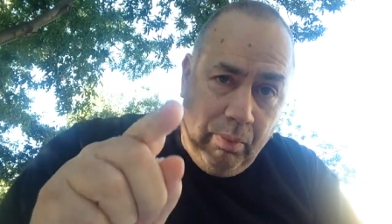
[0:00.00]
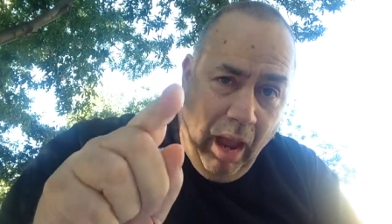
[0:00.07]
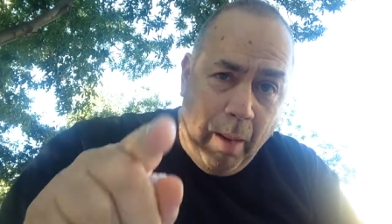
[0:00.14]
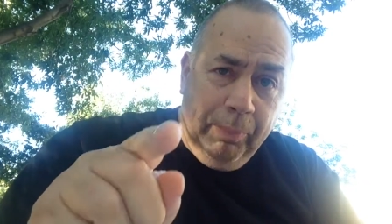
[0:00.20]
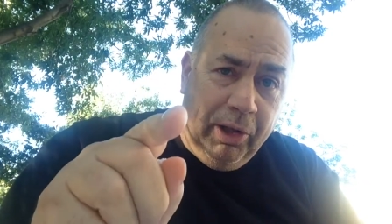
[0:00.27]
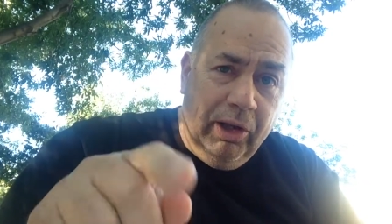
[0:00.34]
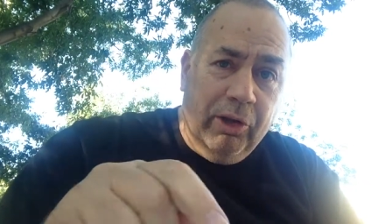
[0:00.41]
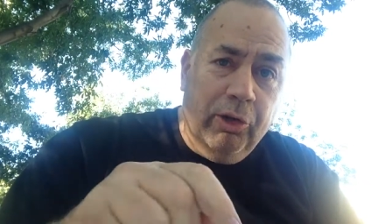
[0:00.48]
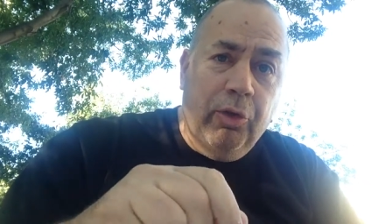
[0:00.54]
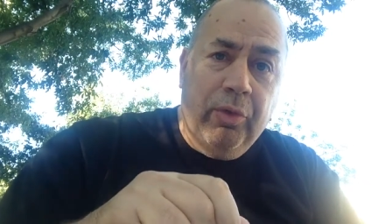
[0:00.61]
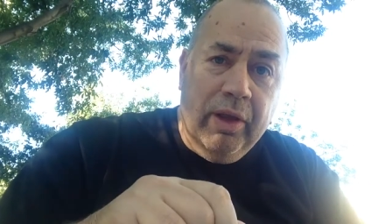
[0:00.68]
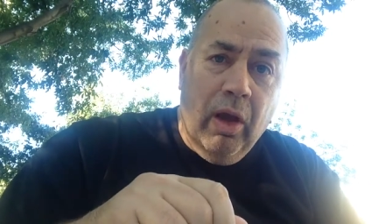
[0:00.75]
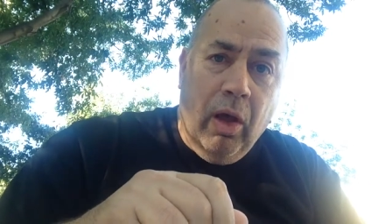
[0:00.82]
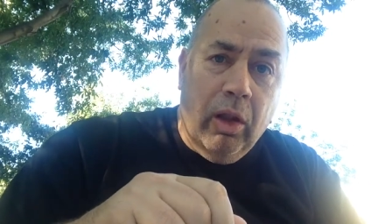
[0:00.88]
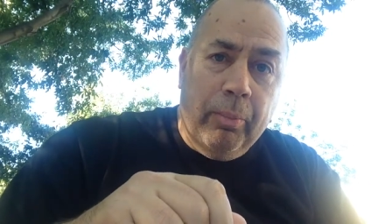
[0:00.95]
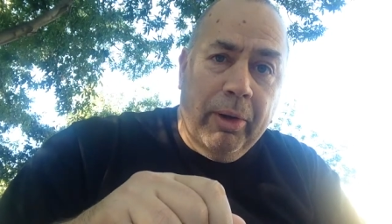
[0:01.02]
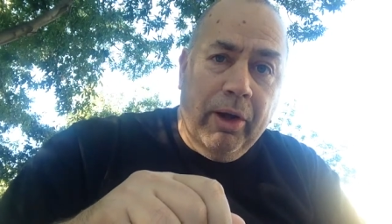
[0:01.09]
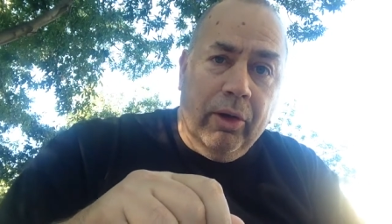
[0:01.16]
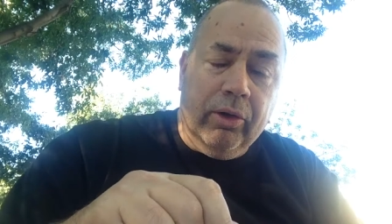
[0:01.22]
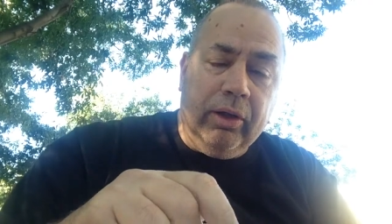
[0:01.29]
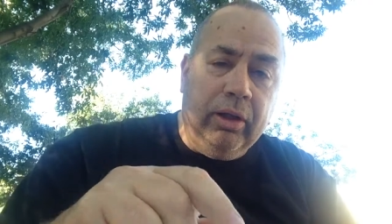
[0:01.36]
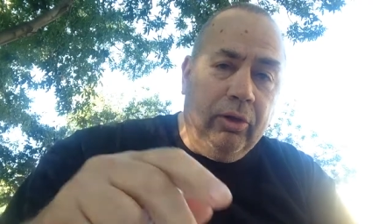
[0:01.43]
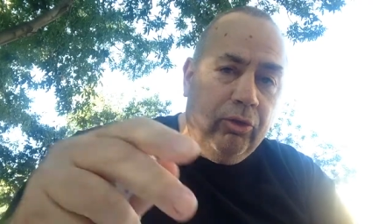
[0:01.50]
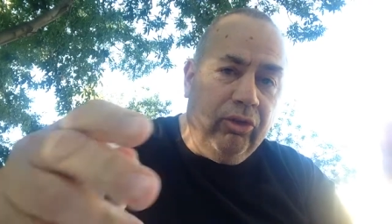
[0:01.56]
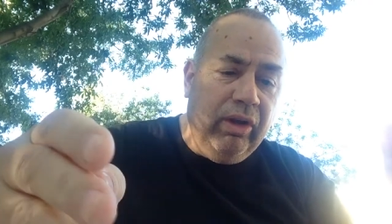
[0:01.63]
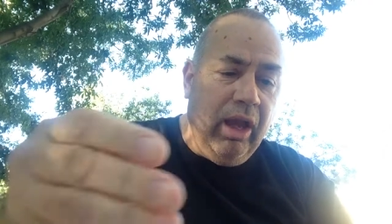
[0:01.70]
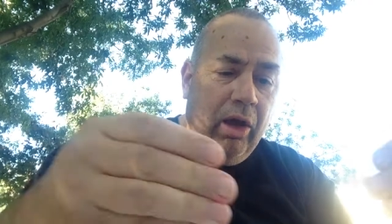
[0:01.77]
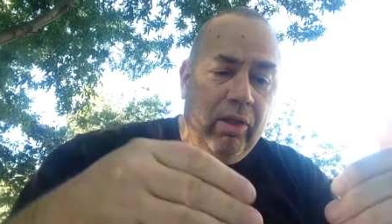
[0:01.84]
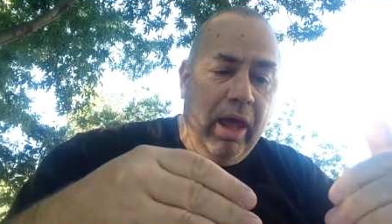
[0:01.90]
I'm going to do the All-American and
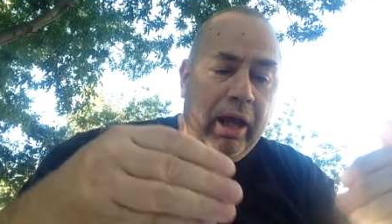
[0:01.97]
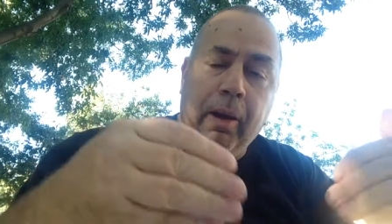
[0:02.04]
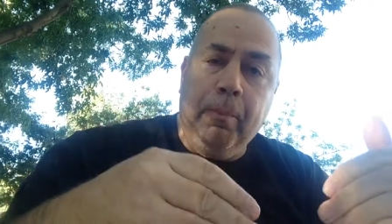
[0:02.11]
see how that